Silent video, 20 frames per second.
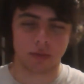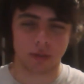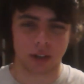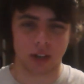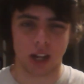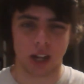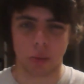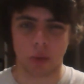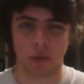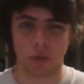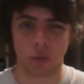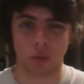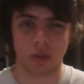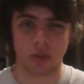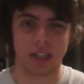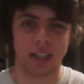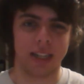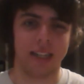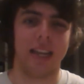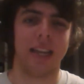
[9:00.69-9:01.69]
Front armor
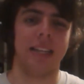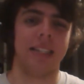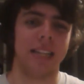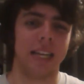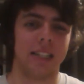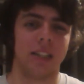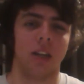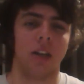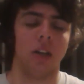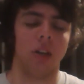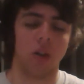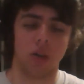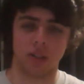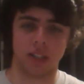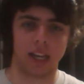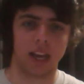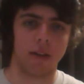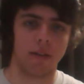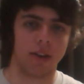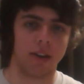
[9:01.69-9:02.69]
14, it takes a lot
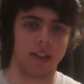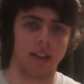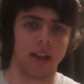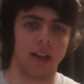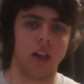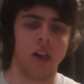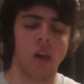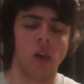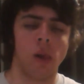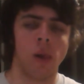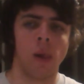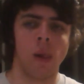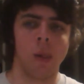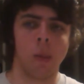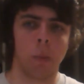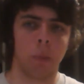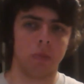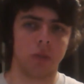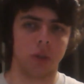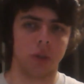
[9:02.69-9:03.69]
to get rid of that.
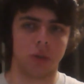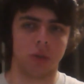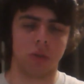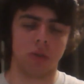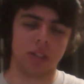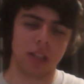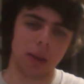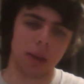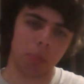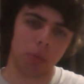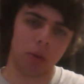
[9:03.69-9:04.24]
So as long as they're